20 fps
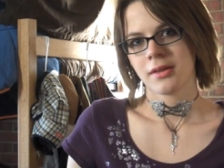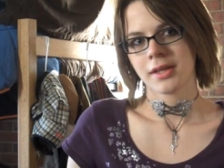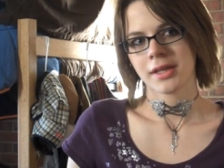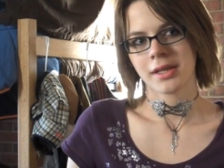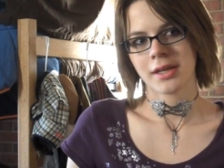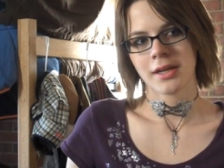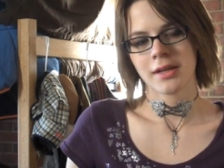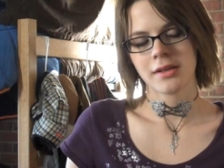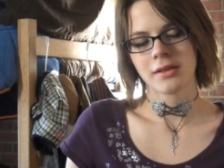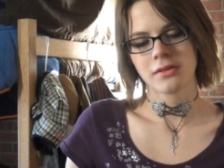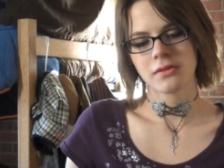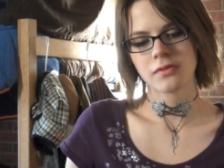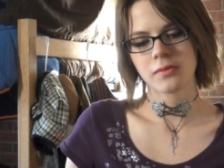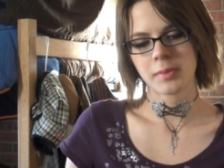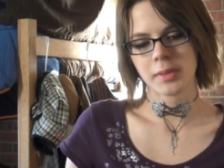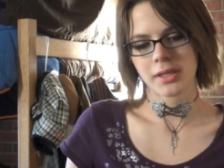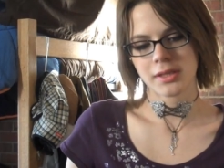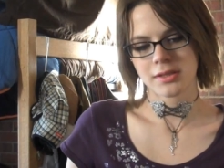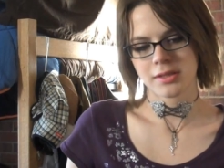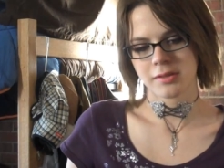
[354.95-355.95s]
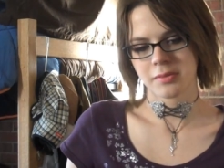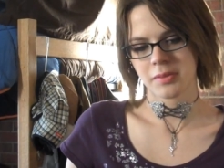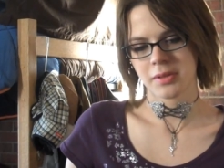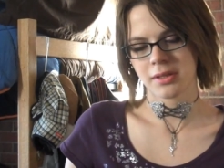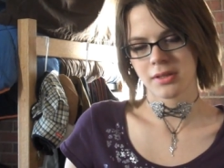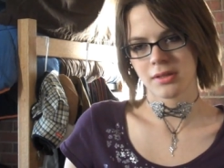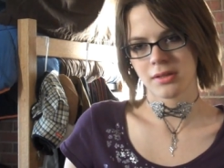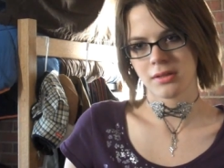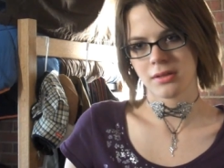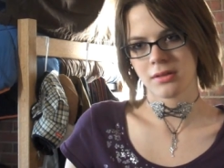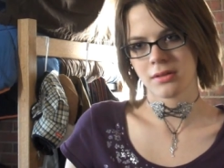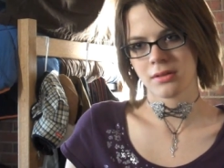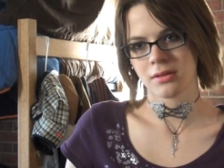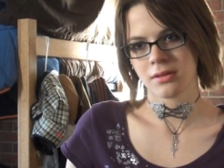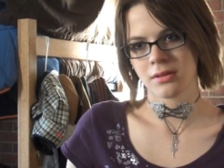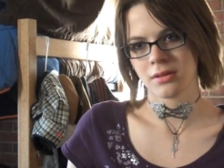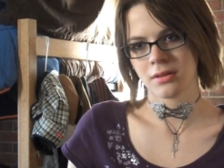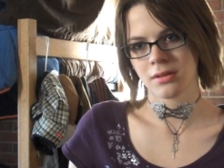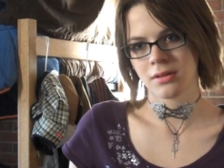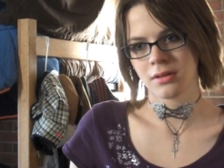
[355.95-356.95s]
it kind of makes me,
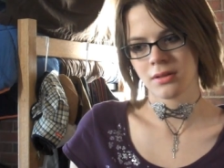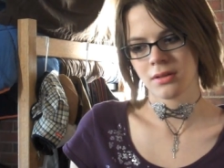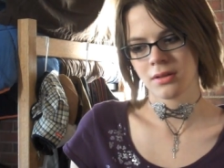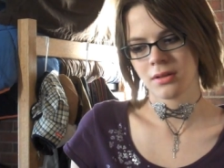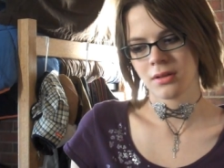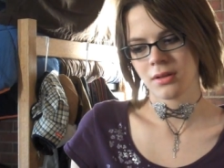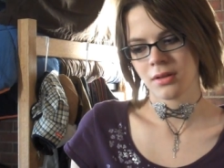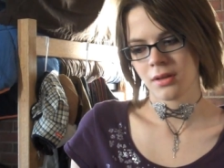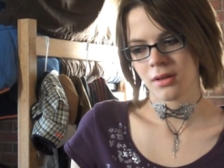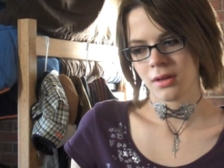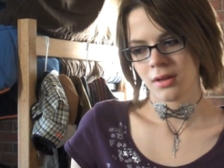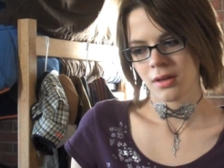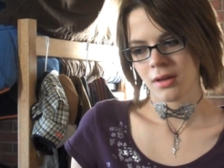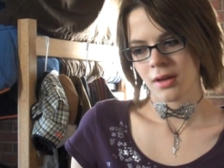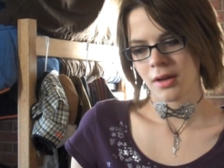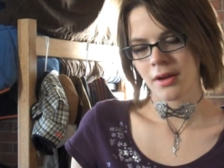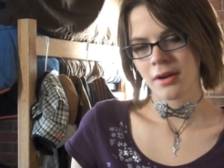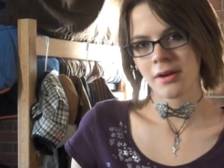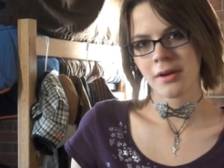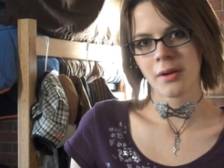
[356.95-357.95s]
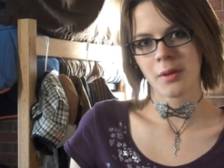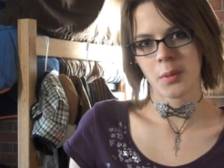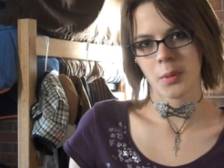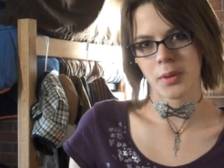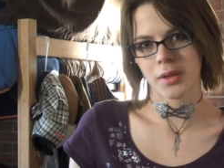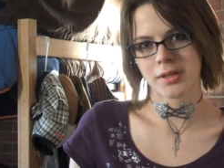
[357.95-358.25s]
I don't know,